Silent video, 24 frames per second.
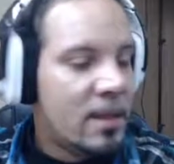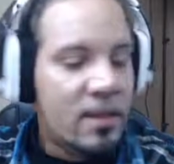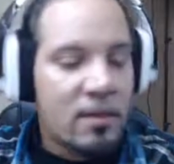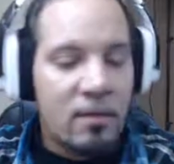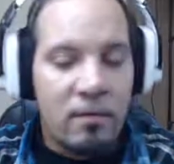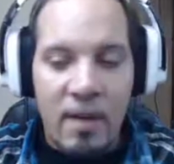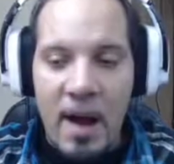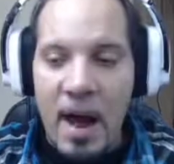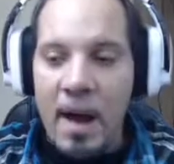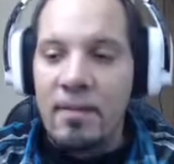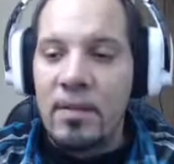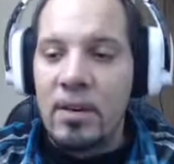
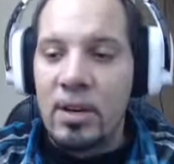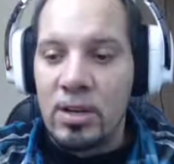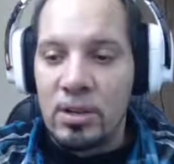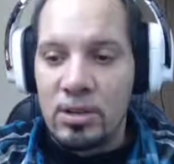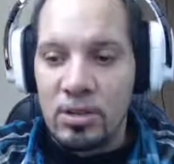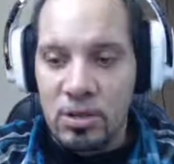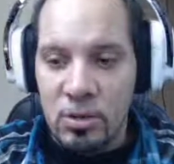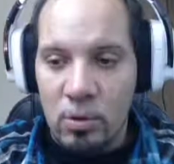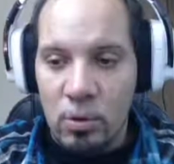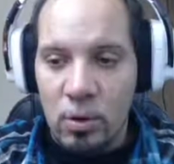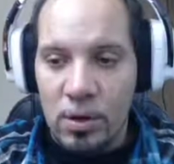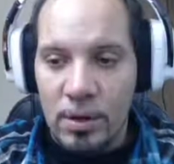the
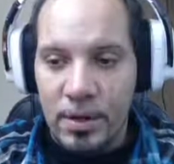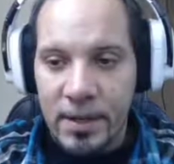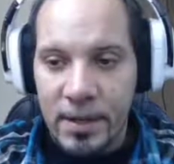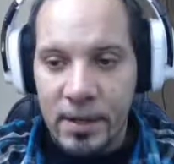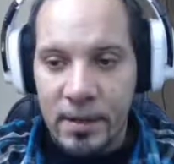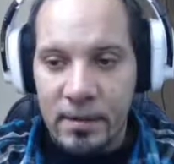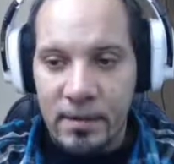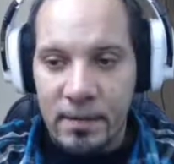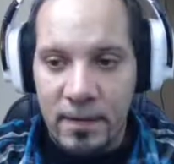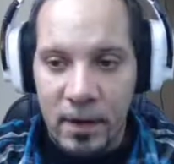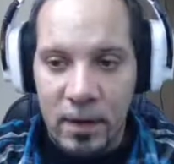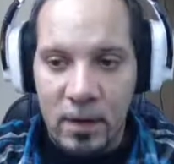Ravenous sword
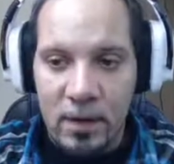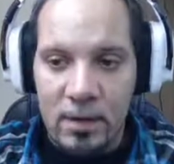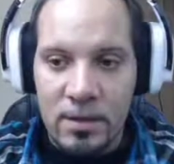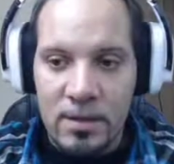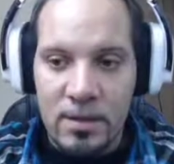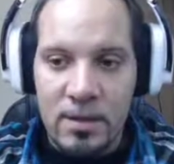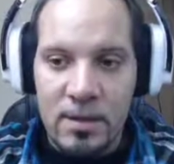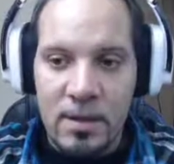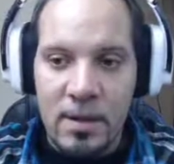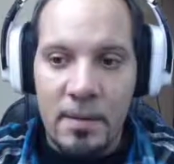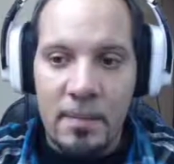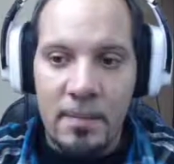
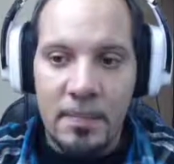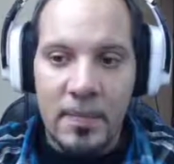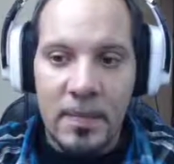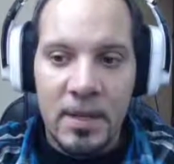first.